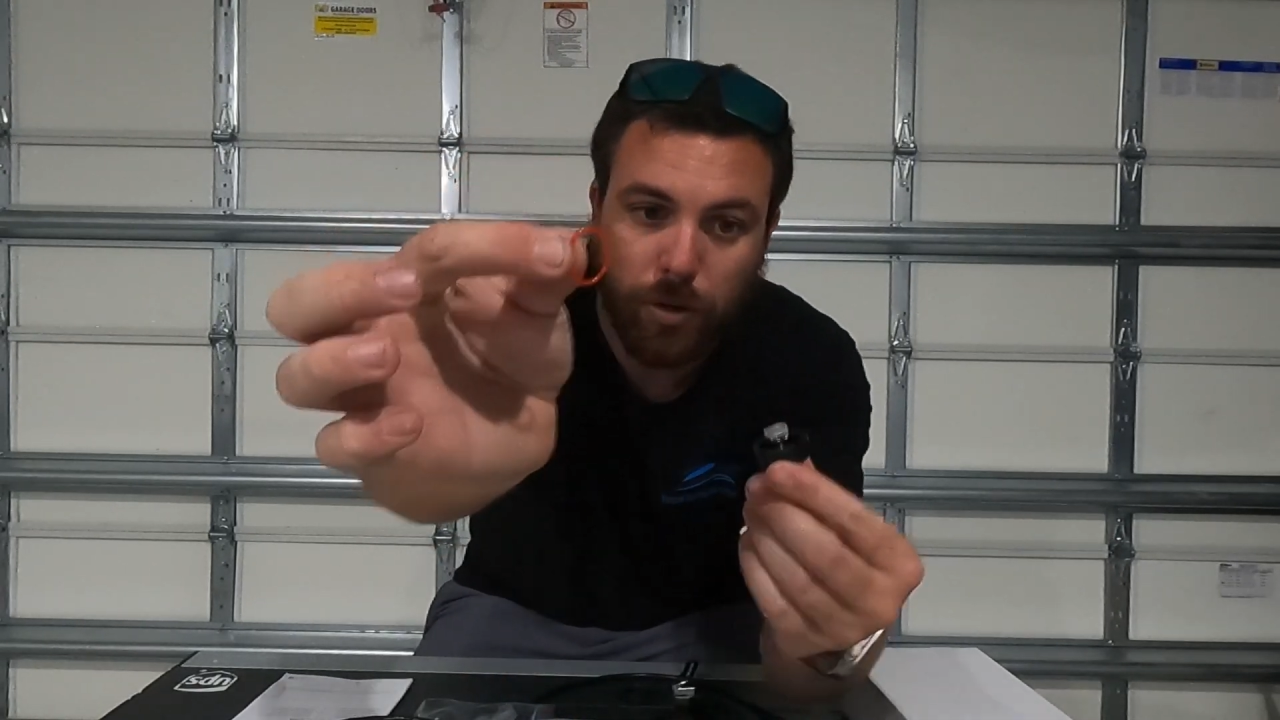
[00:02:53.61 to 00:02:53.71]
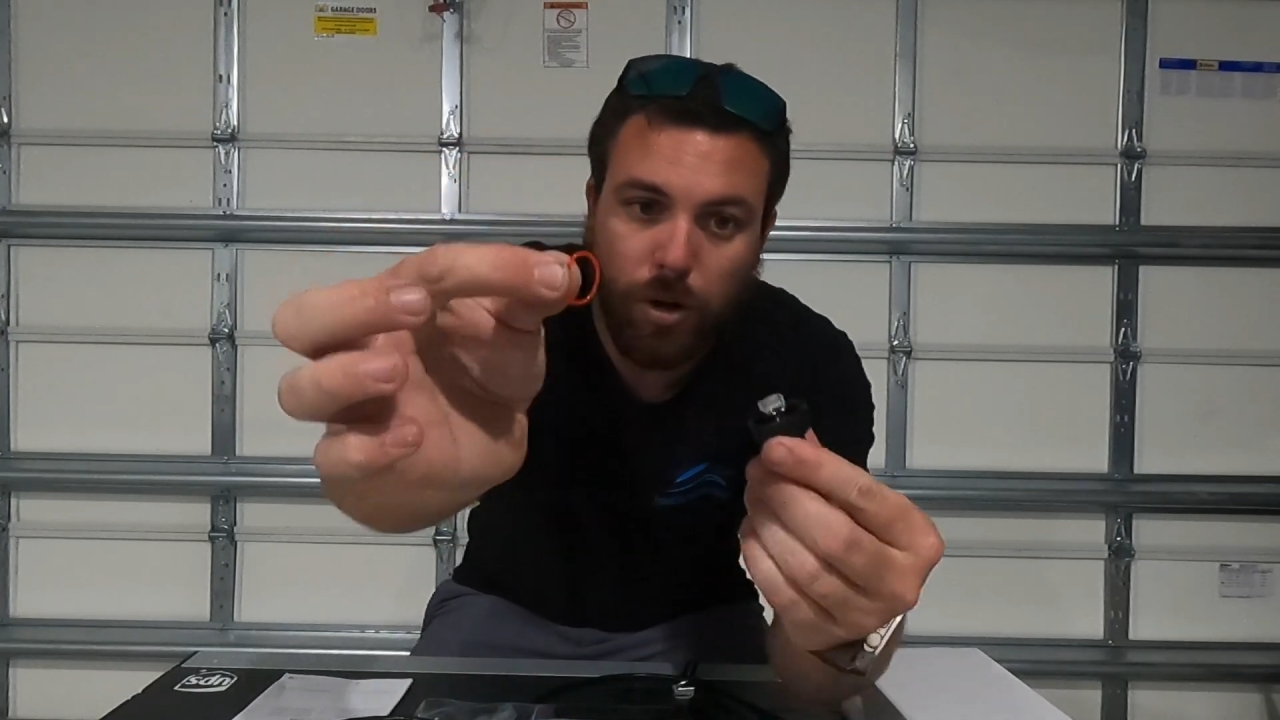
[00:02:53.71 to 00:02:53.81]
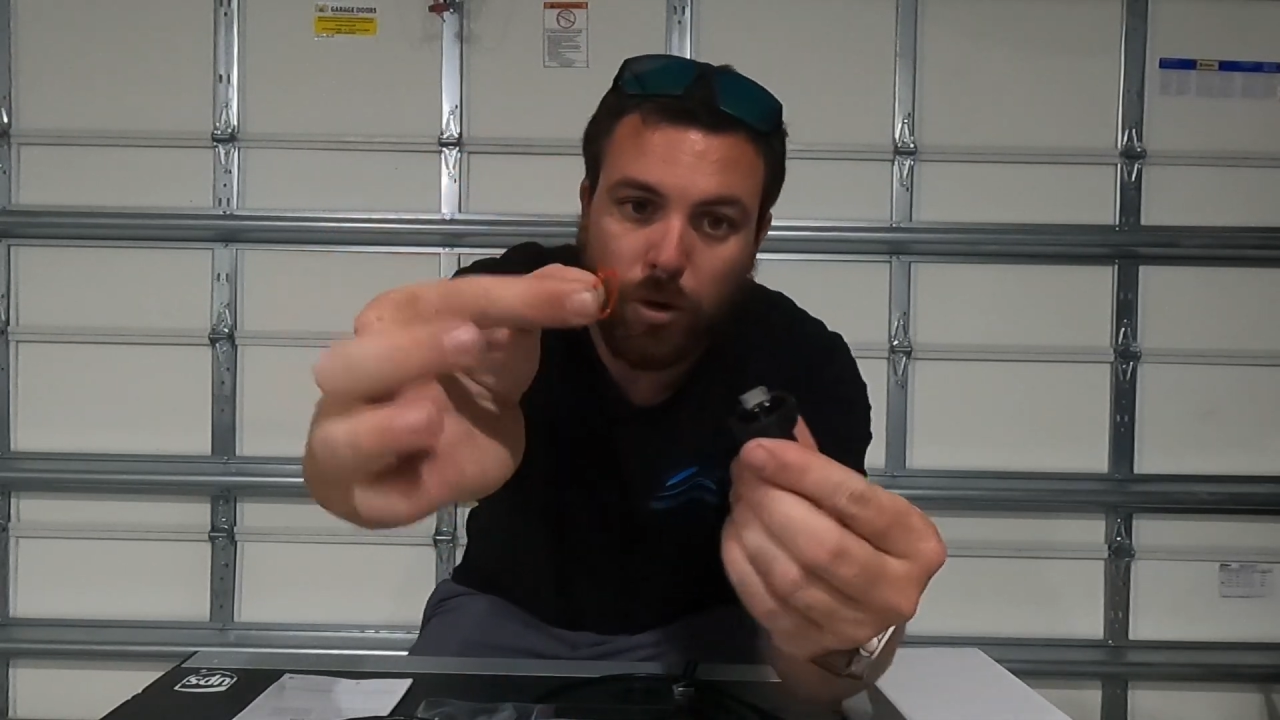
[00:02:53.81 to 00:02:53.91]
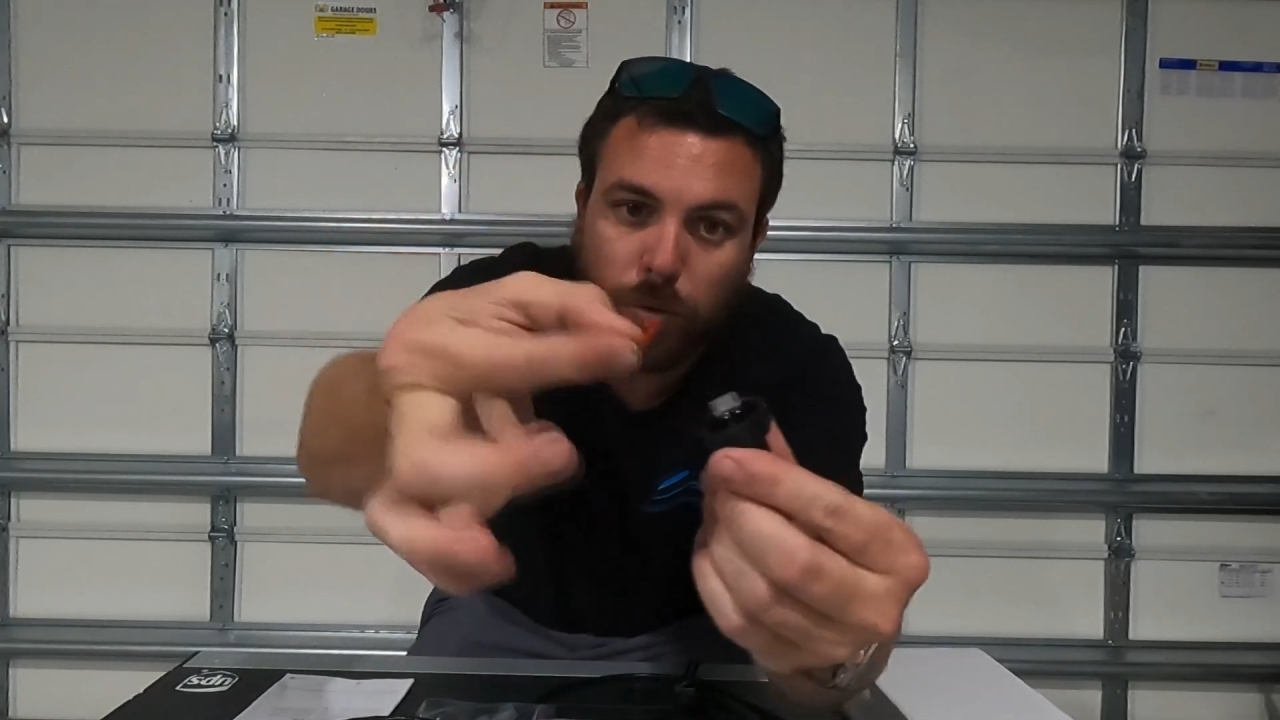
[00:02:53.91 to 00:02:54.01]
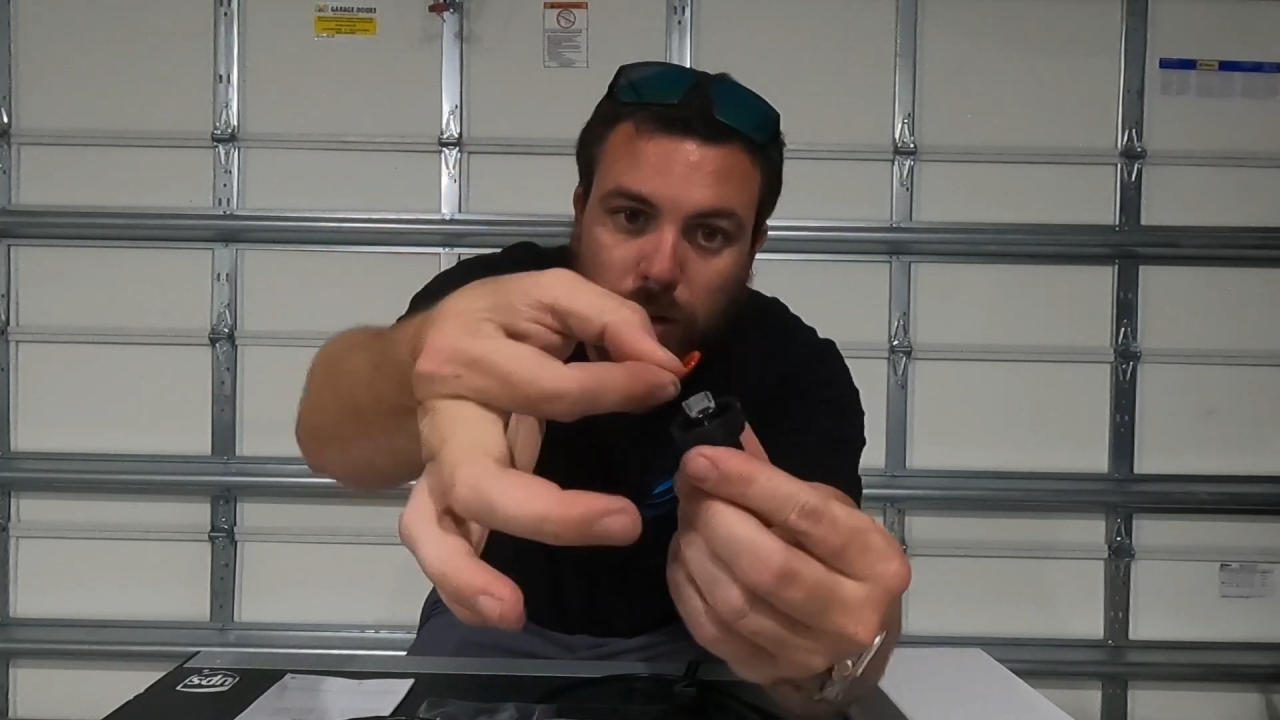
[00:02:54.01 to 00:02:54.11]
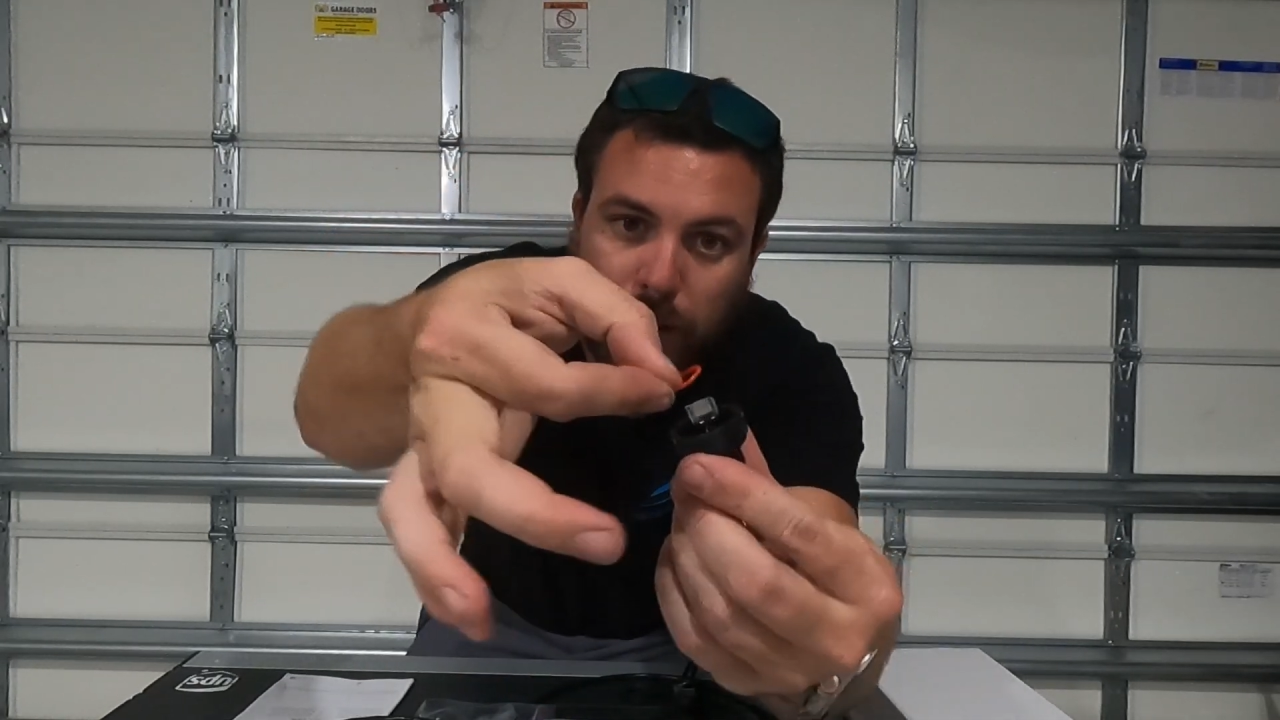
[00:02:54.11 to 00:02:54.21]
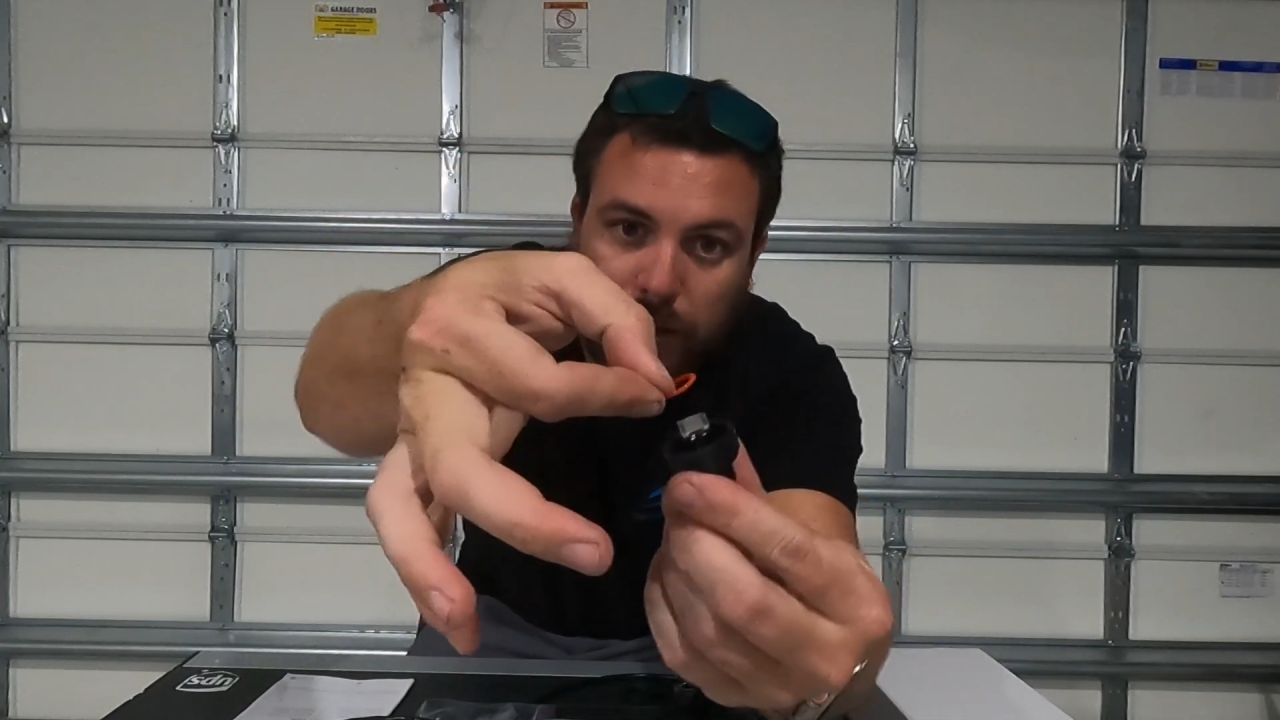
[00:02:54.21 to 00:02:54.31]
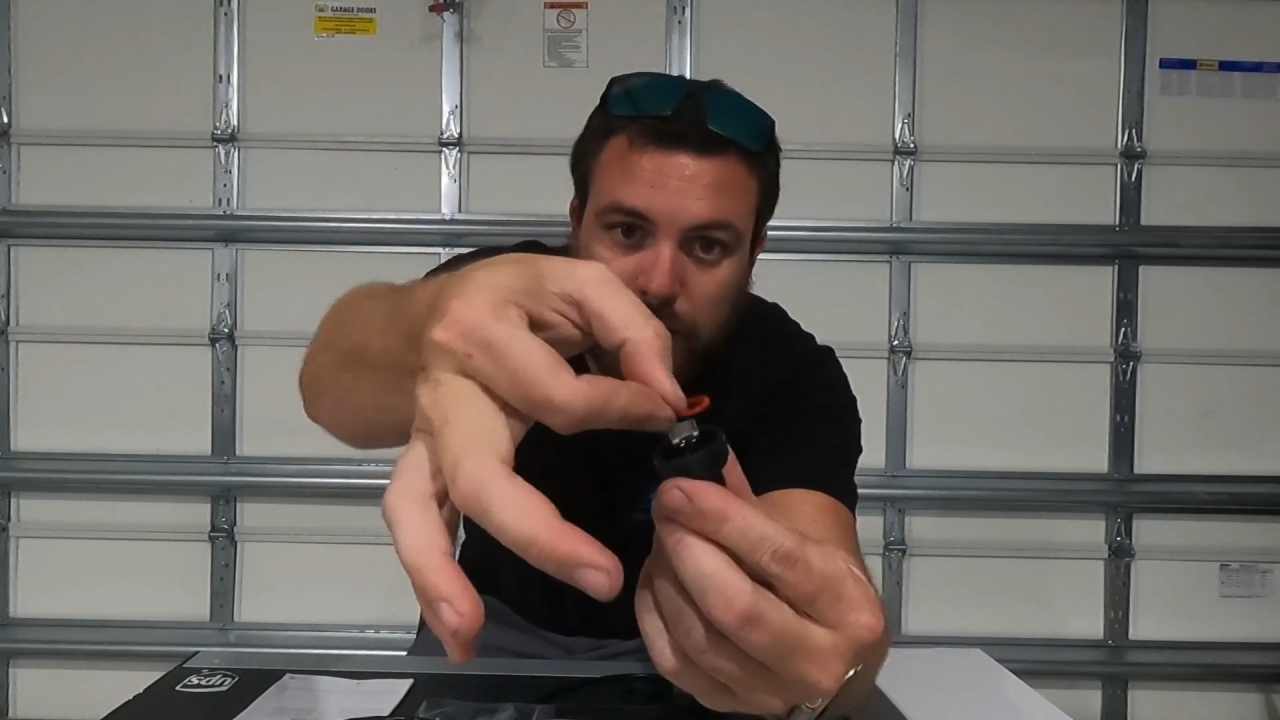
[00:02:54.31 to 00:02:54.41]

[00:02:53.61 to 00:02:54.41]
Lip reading: your O-ring